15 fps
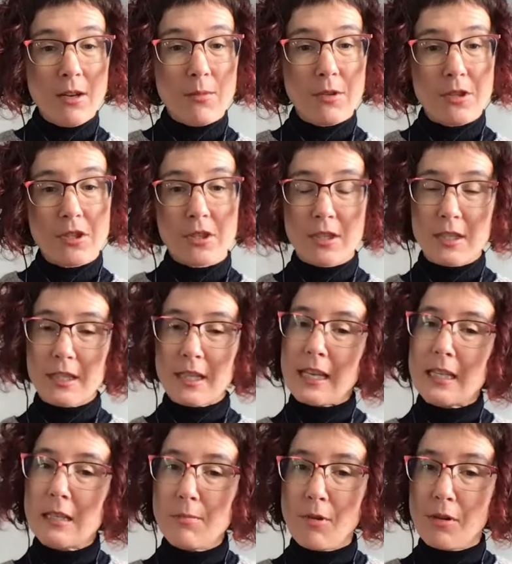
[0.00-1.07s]
with just a
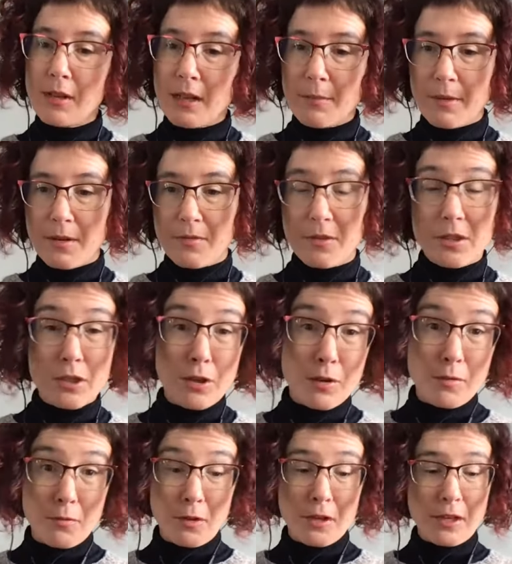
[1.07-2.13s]
small little bit of the
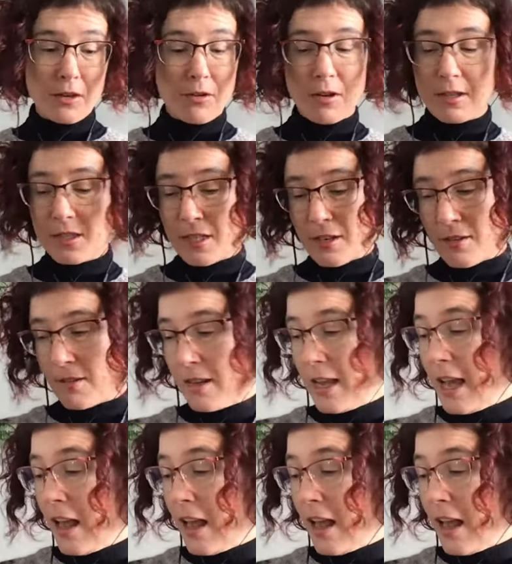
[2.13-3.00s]
turf running across here.